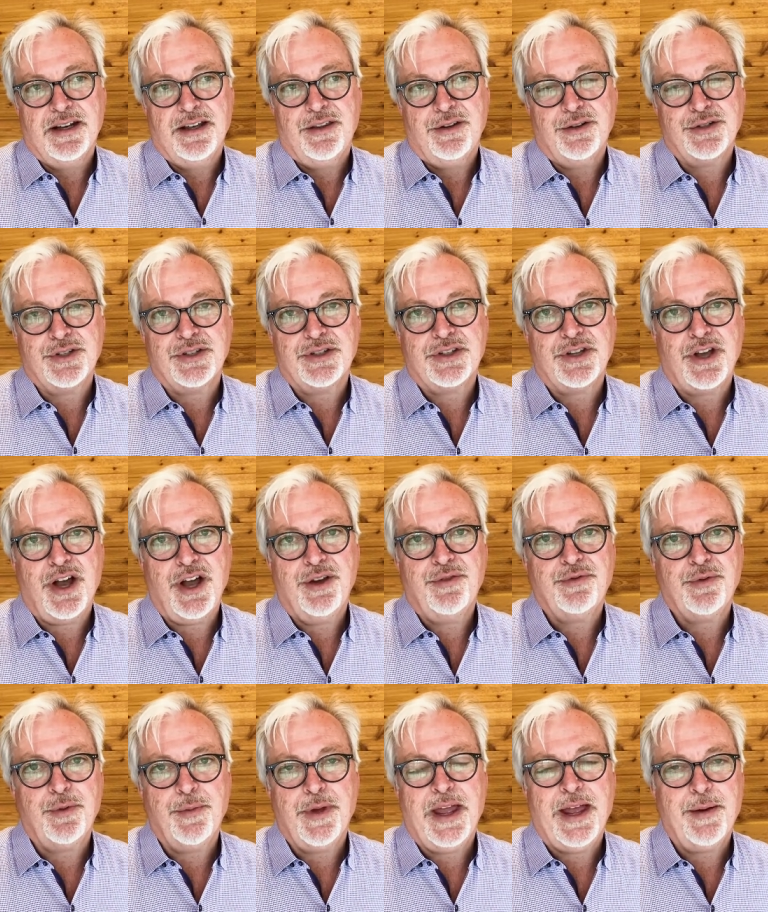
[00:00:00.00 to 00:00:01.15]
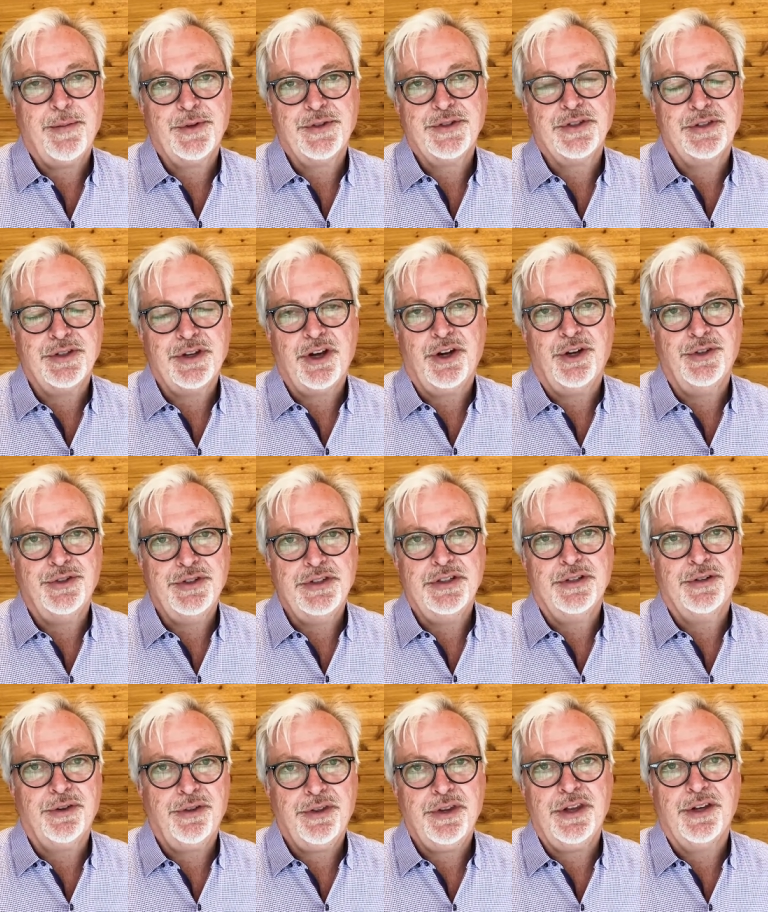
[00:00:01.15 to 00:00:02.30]
there's a song from Hamilton called
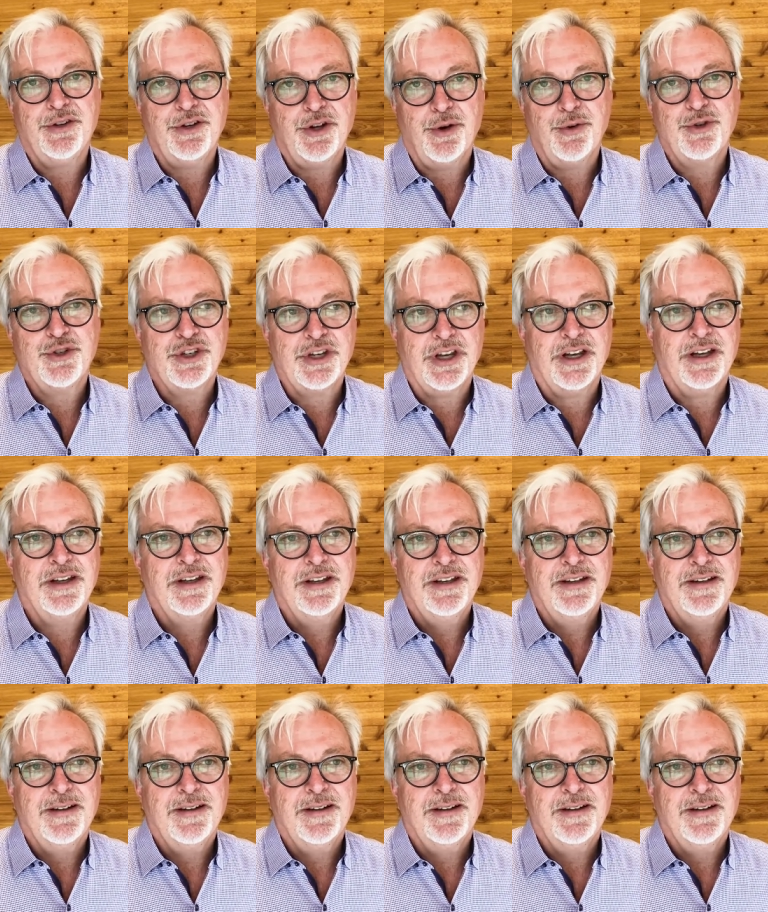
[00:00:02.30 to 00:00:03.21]
"Dear Theodosia,"